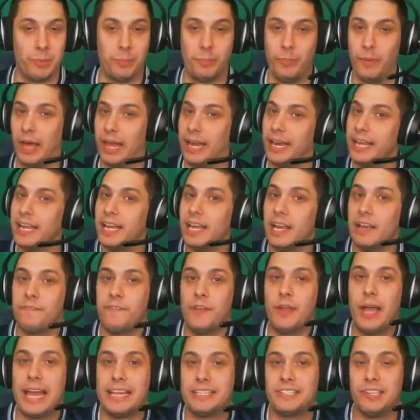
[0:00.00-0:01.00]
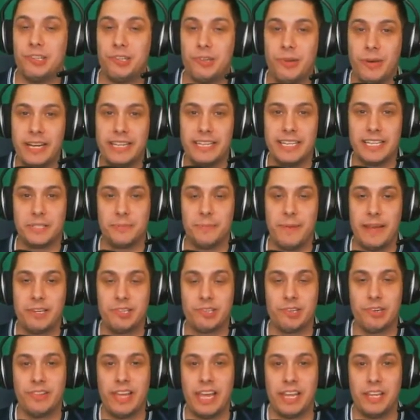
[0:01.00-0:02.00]
But if you guys enjoyed this, make
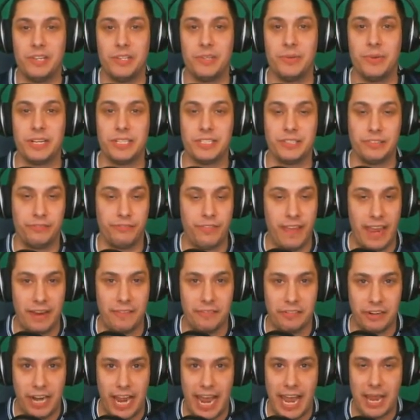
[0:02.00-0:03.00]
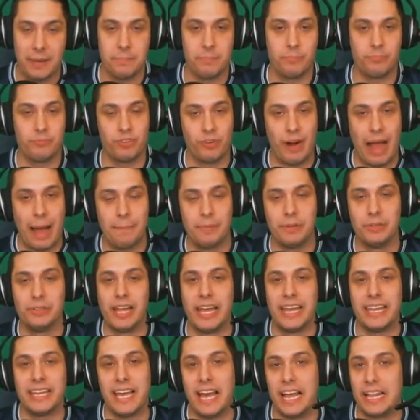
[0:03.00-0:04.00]
sure that you do us a favor and drop a
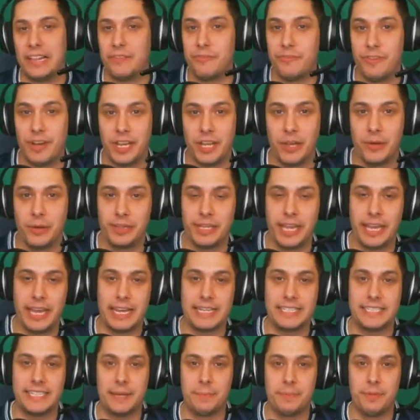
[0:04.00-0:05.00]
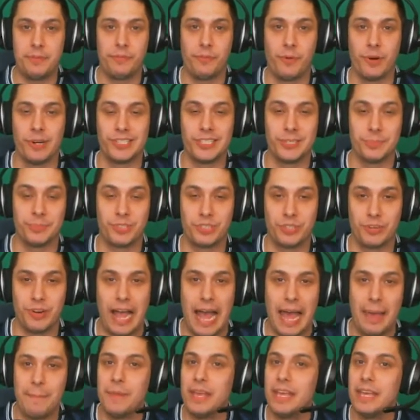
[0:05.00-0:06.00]
like on the video. And like I said before,
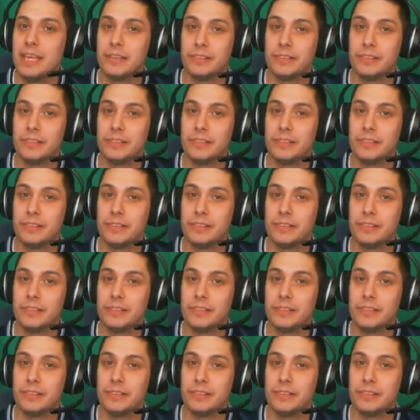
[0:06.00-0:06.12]
subscribe.